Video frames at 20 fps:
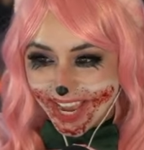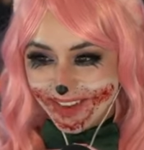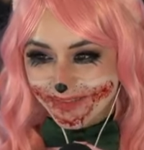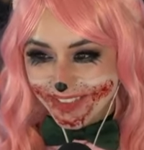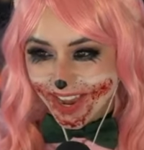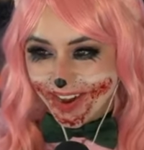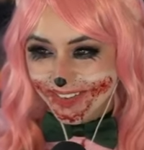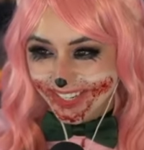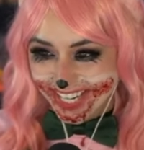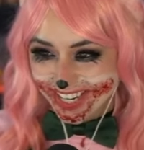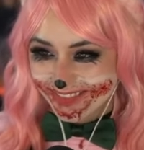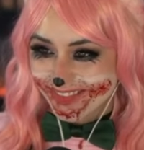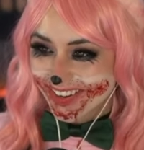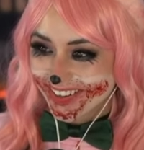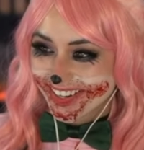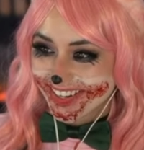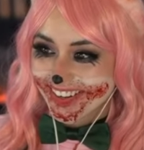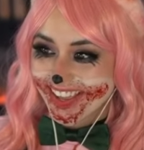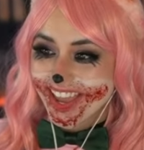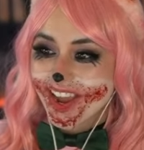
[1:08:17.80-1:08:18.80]
I'm
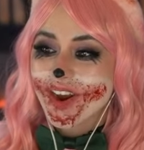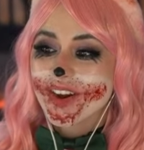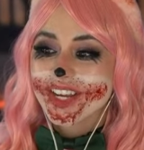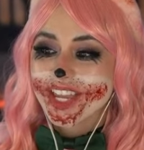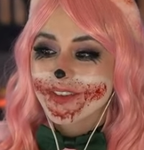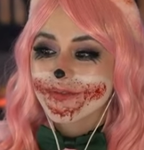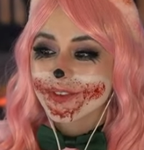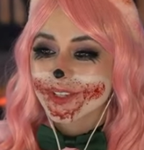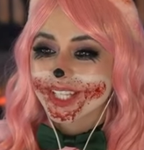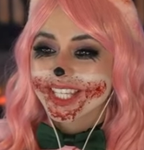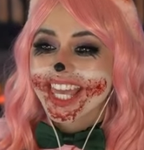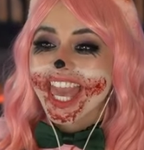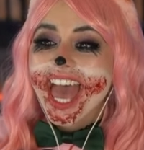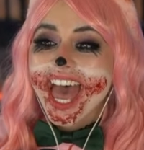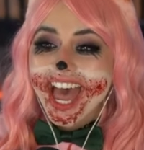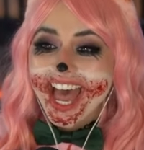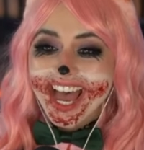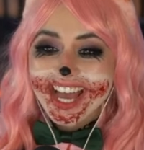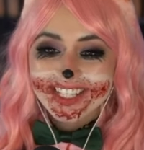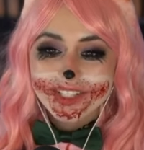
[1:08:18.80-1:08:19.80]
going. Okay, Arcade Full of
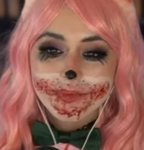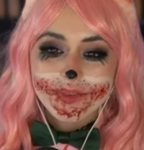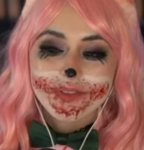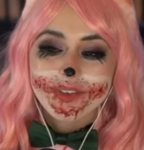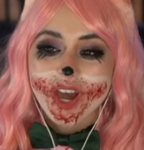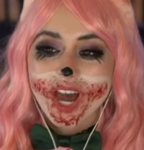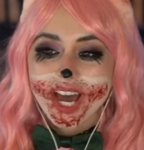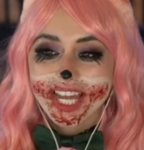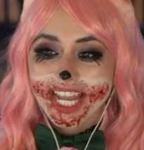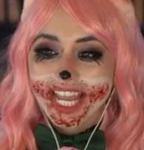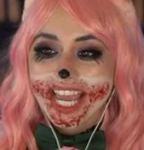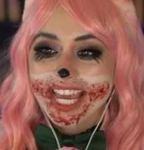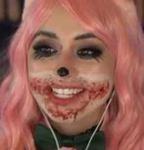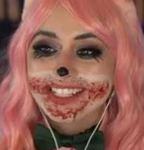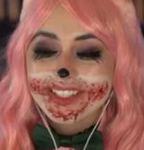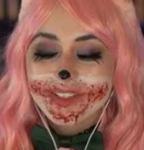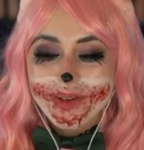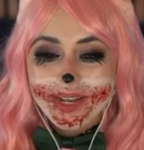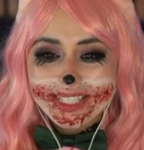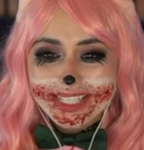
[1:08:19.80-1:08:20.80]
Cats. We've got Anna's
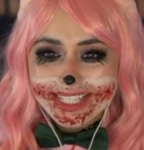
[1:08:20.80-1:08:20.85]
Quest.